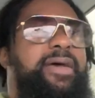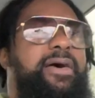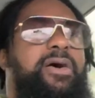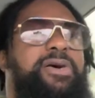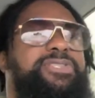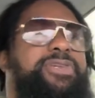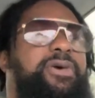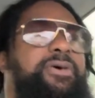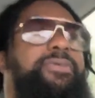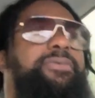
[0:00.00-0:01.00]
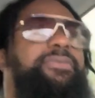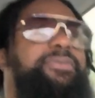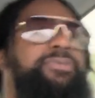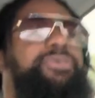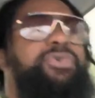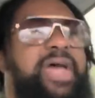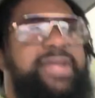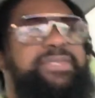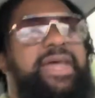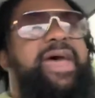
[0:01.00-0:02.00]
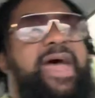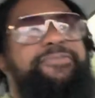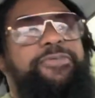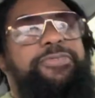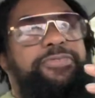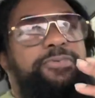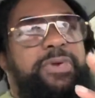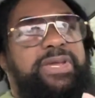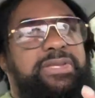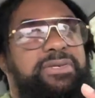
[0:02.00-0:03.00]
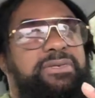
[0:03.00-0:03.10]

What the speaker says: Also, you had to have 3